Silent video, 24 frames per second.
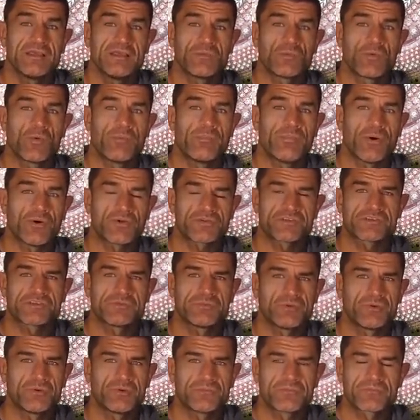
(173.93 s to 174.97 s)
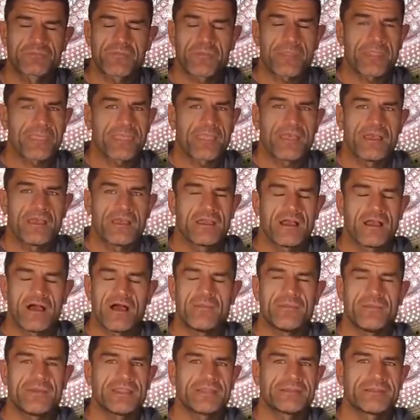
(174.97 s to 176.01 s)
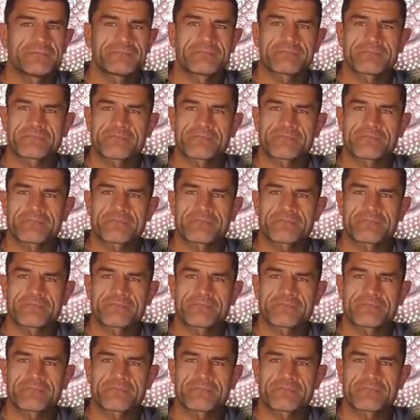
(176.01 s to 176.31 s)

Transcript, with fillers: were possible. I mean,